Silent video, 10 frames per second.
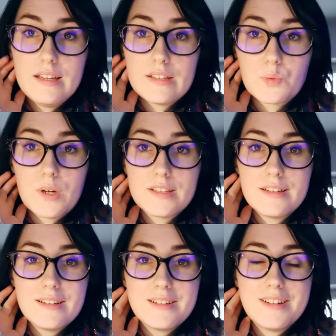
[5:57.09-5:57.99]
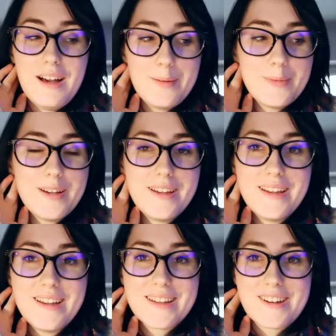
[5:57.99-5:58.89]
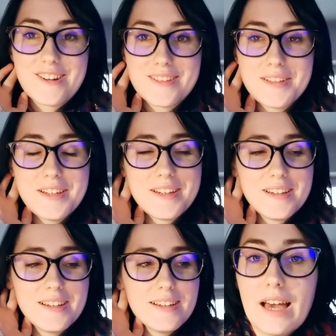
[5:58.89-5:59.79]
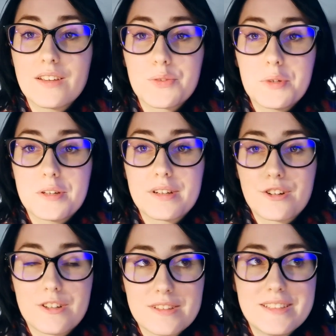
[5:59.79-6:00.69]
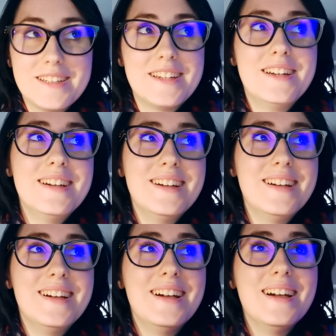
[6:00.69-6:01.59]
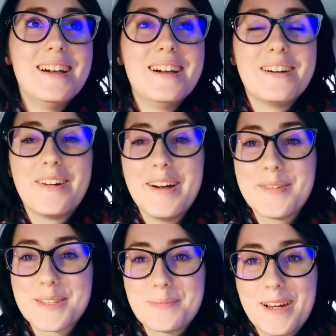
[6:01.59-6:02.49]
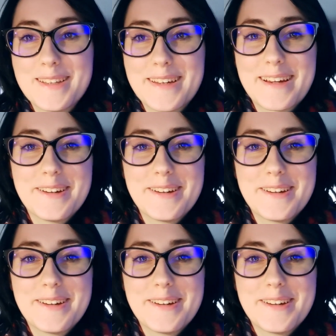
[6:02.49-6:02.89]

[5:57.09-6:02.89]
is what I'm currently. That is what I'm currently. Why am I smiling?